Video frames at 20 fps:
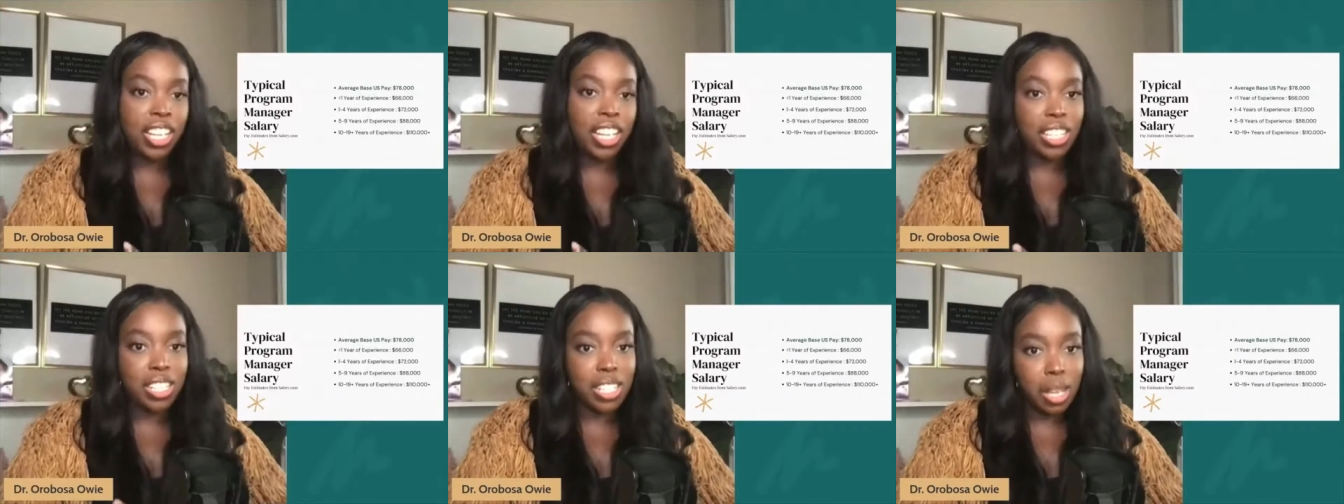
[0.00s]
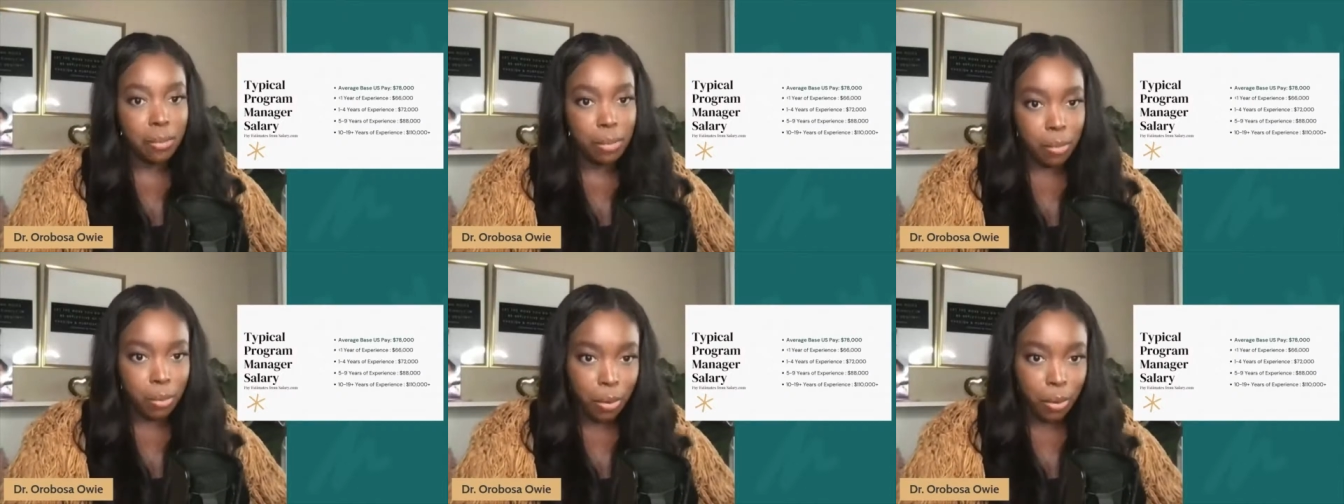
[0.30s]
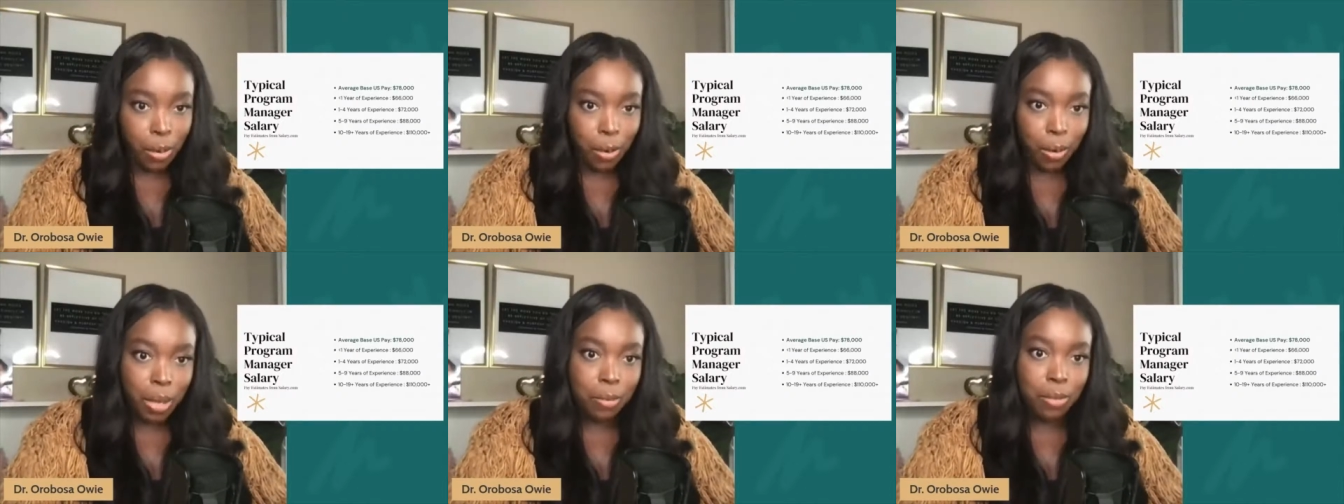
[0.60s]
the type of
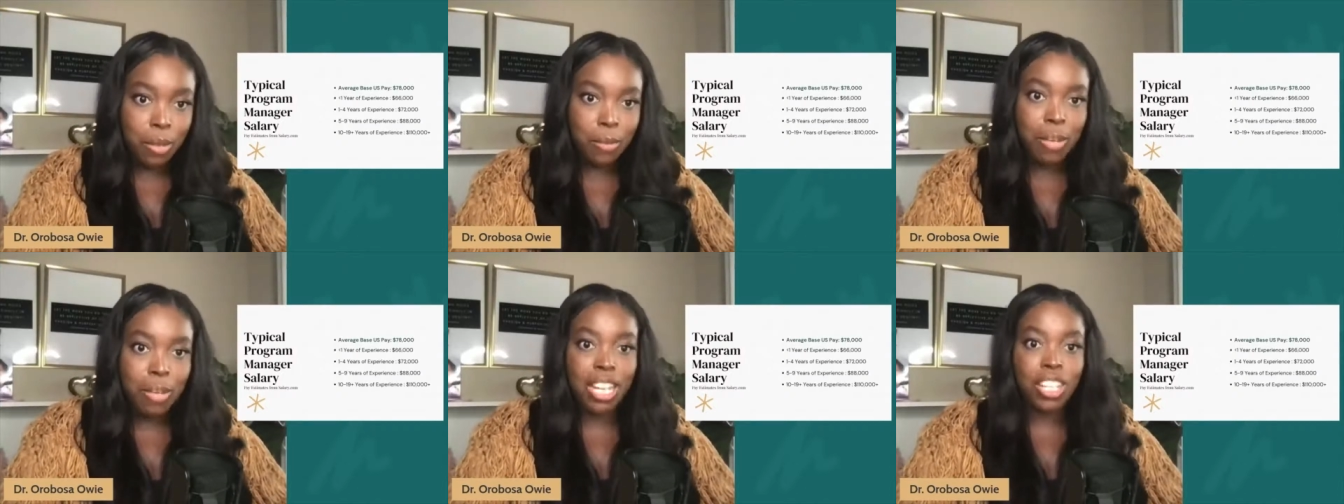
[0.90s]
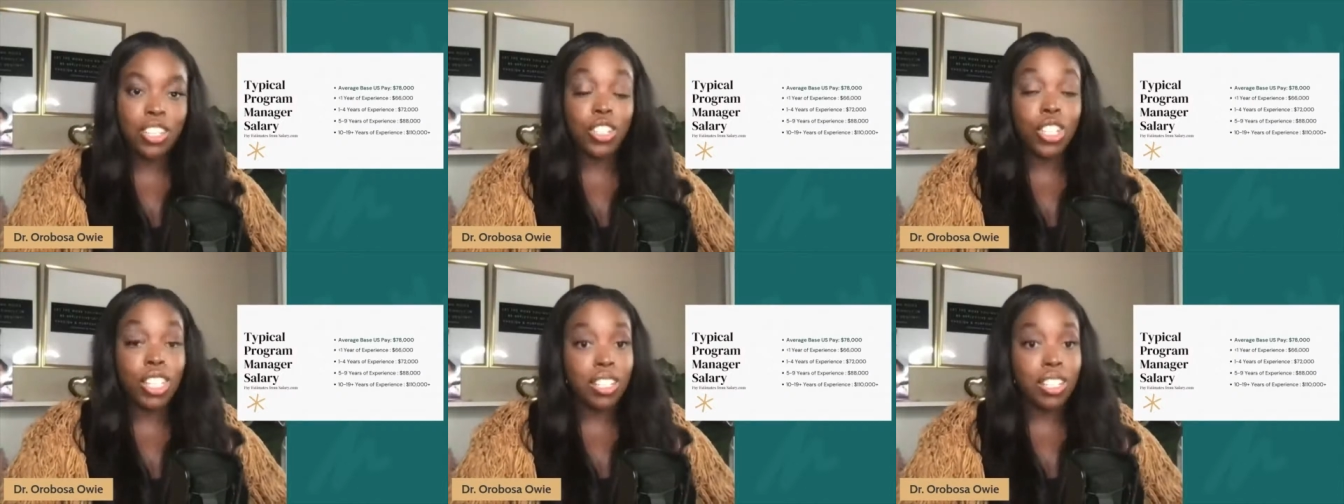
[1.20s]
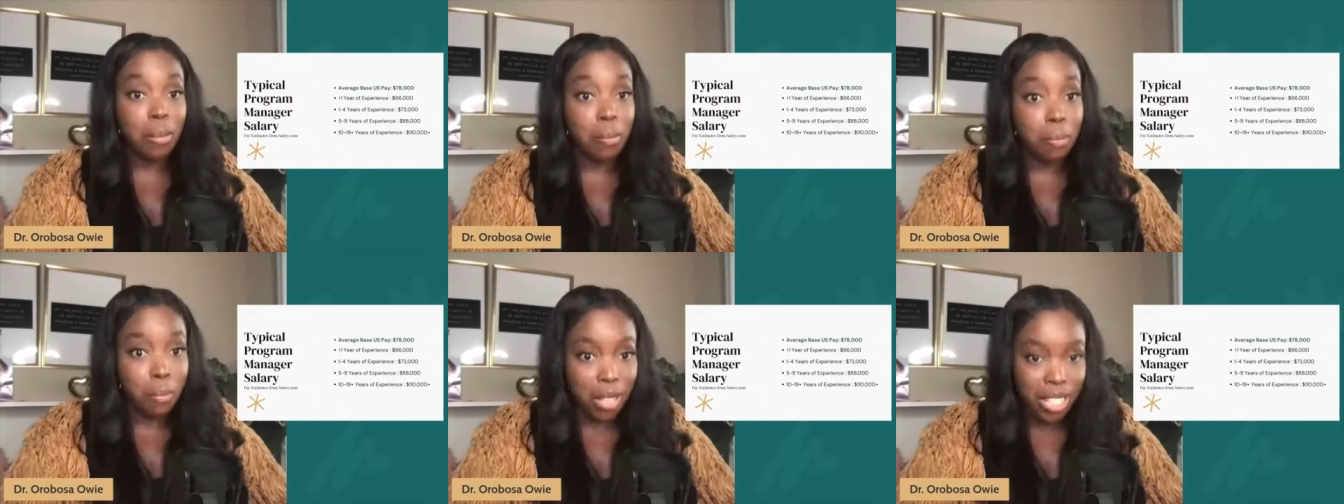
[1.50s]
program you're managing,
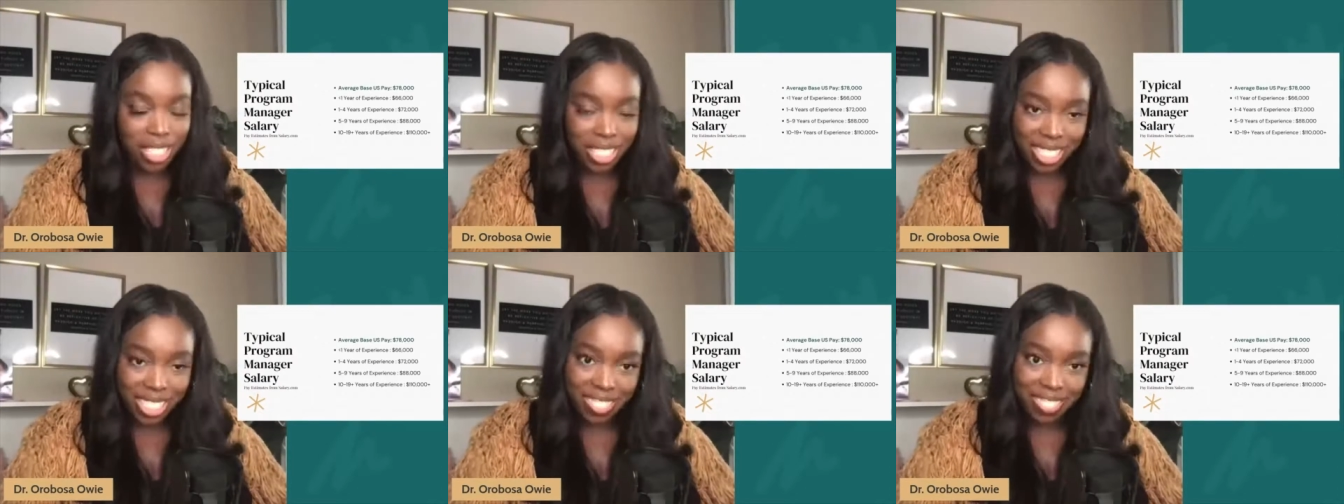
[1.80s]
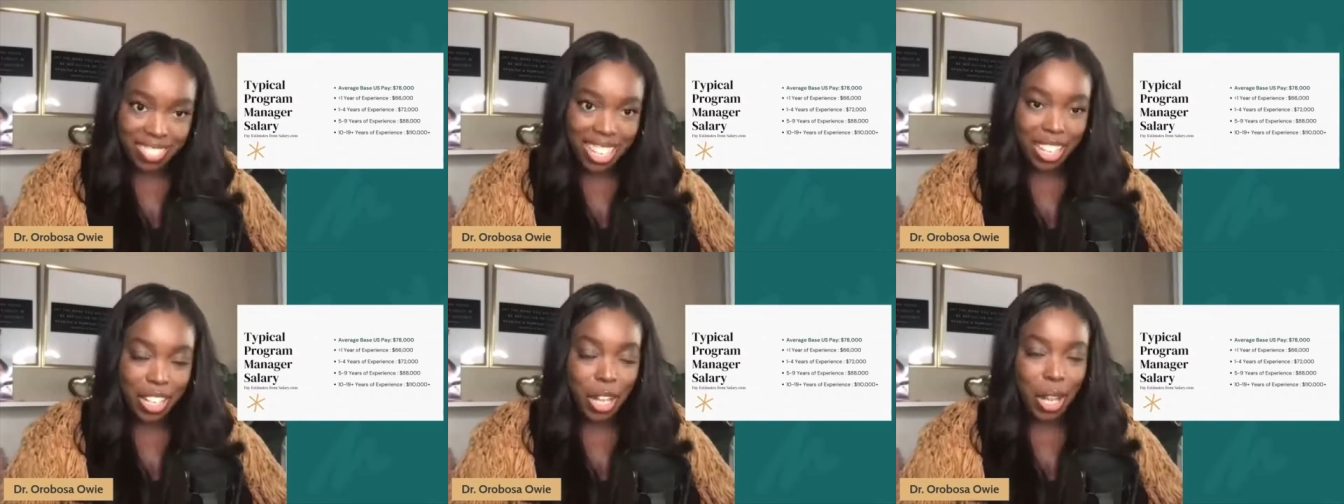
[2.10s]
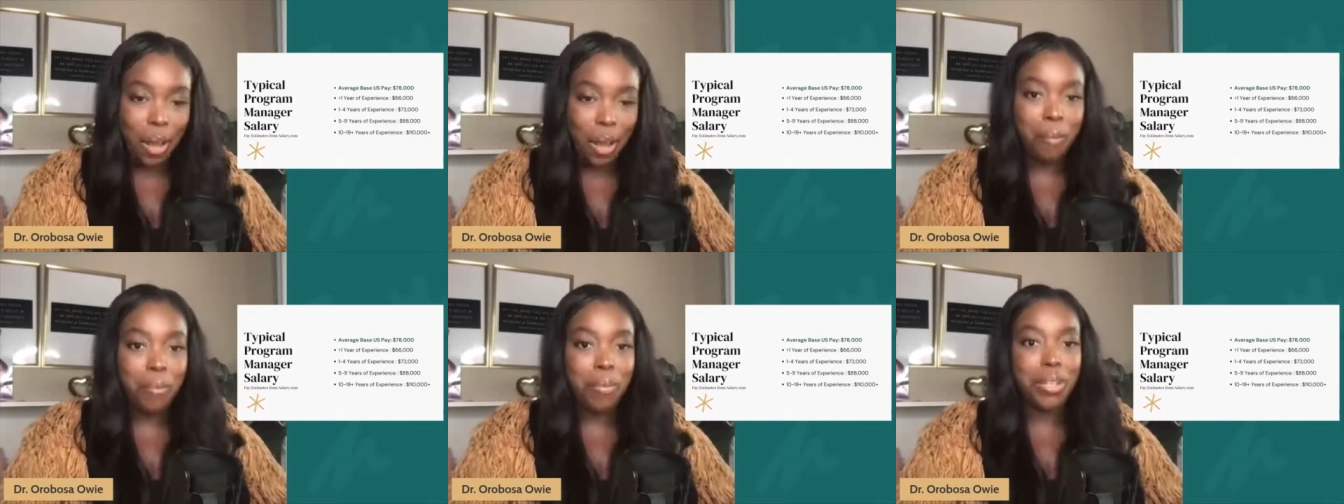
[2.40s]
the budget of that
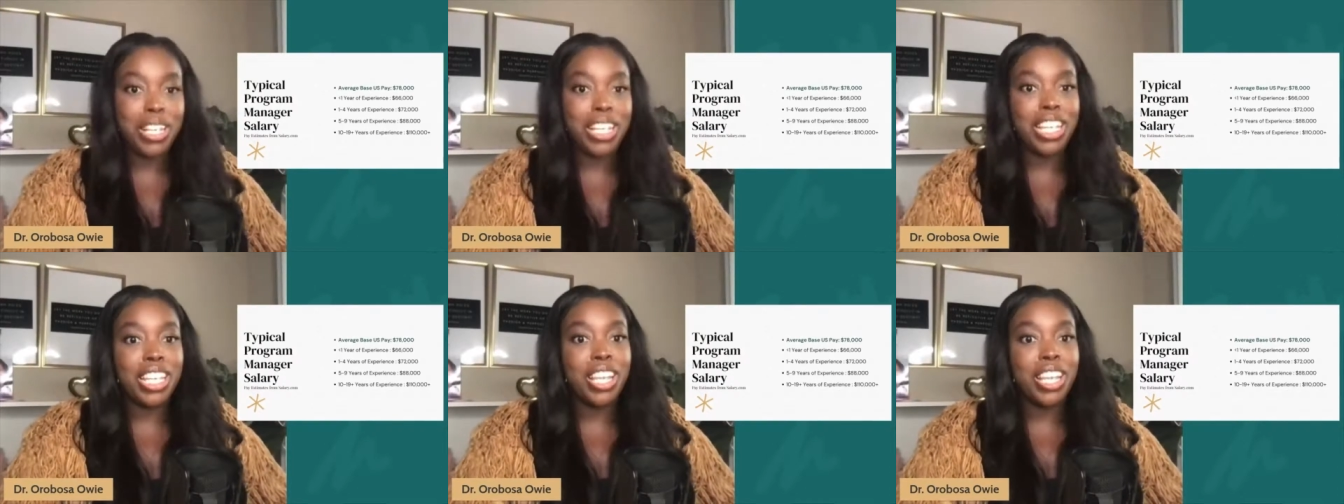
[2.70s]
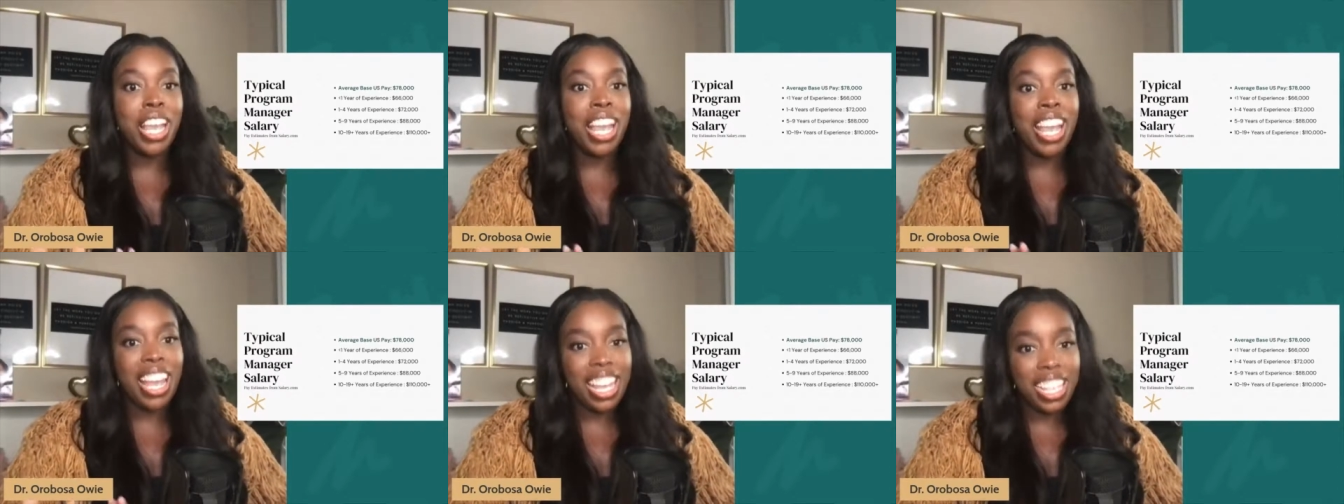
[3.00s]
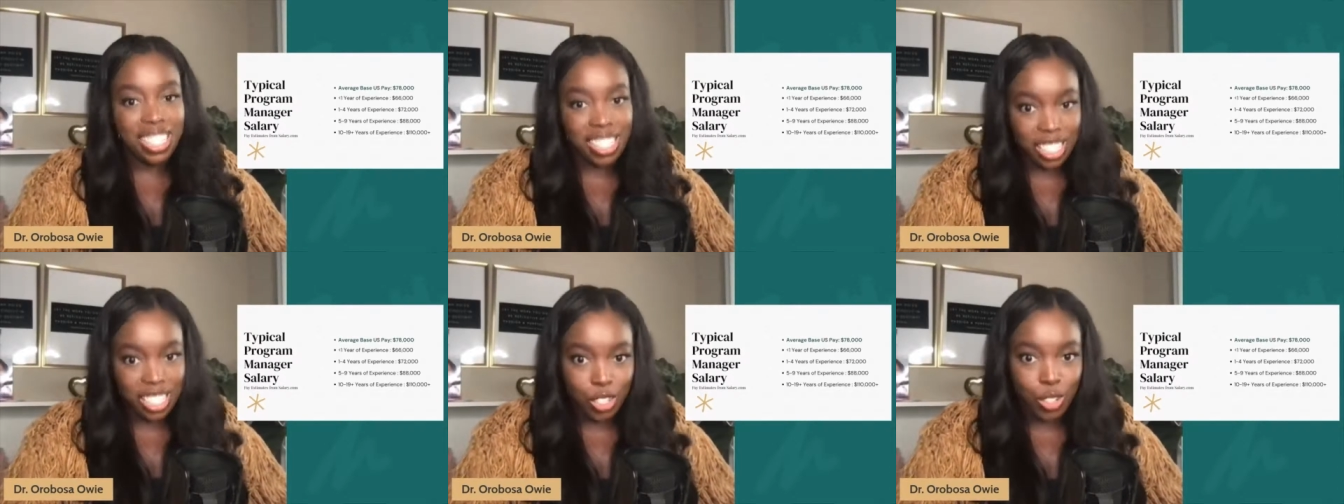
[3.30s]
company,
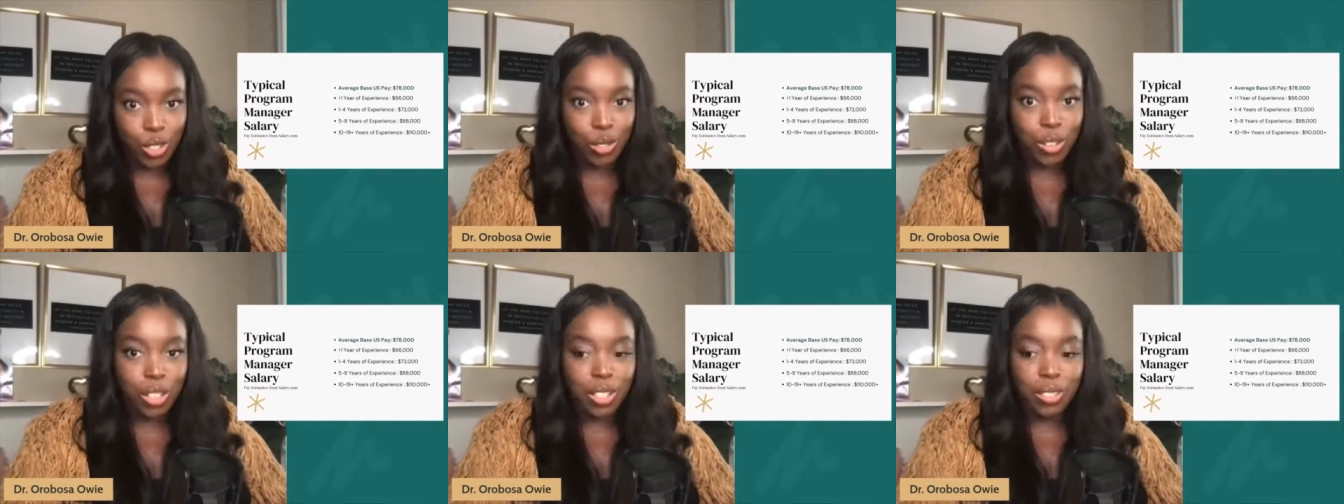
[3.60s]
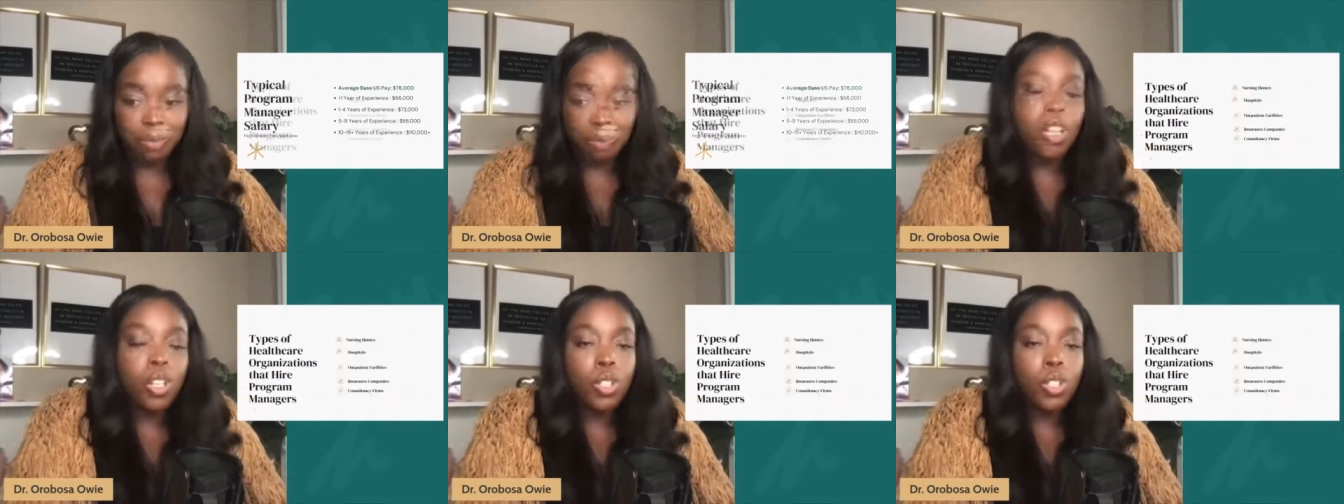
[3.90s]
etc.